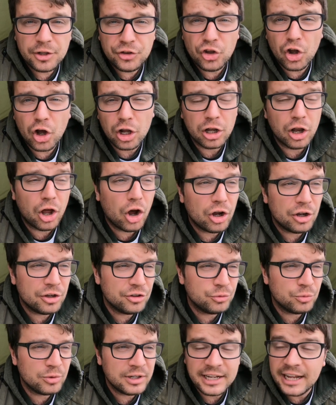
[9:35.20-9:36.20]
Not a lot
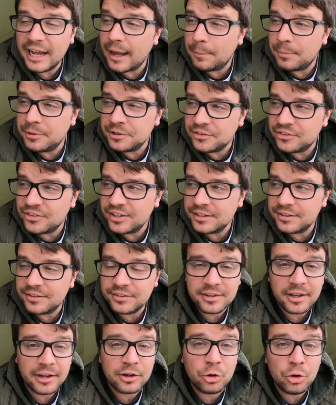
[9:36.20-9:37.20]
has really happened
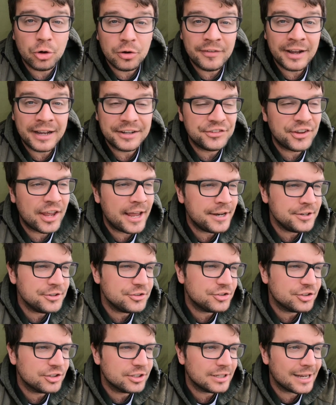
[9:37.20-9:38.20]
since I caught that
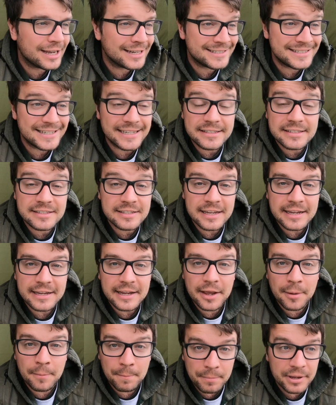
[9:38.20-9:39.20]
tench. I did
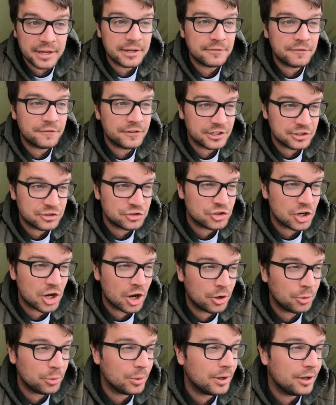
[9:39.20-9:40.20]
see a big fish
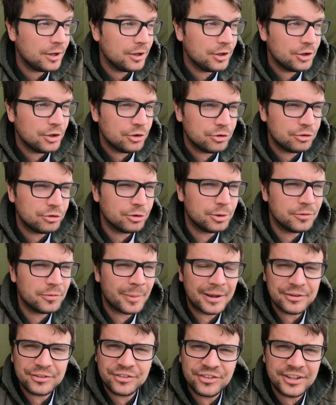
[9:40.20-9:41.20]
show sort of
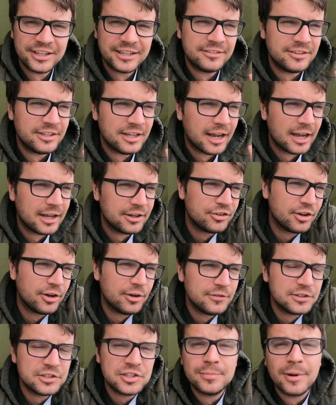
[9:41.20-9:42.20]
about 60 yards
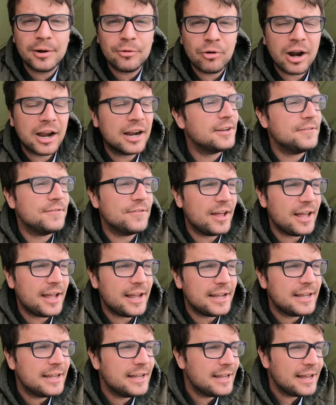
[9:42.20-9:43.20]
over to my right
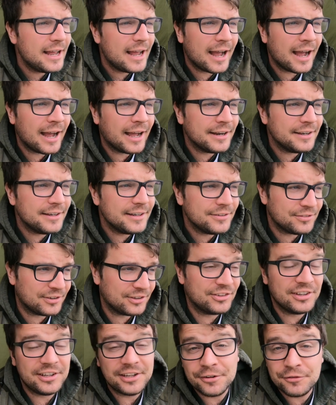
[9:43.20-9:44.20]
there, and if I
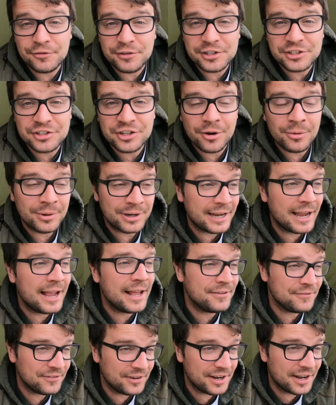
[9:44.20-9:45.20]
see a fish show
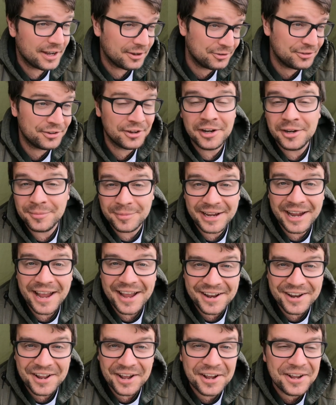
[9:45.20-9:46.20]
again, then I'll certainly be
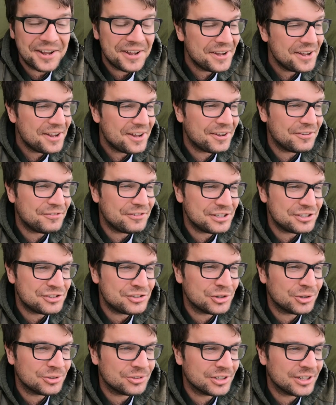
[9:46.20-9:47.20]
getting a fish
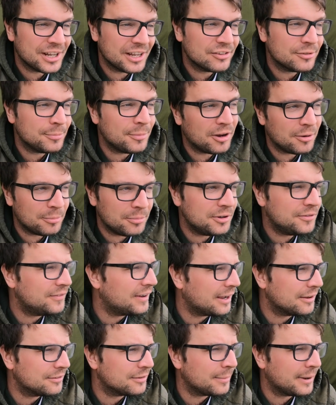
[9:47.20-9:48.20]
chucked on that spot, but
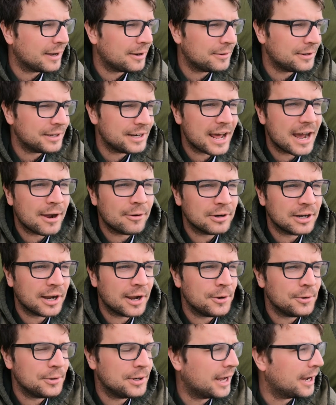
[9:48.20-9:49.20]
that was about an hour
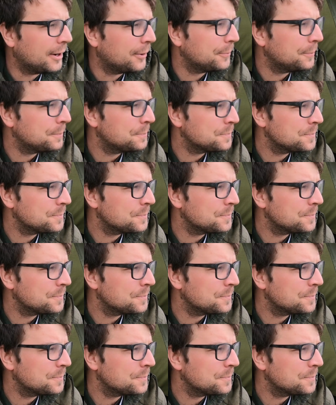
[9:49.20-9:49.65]
ago now.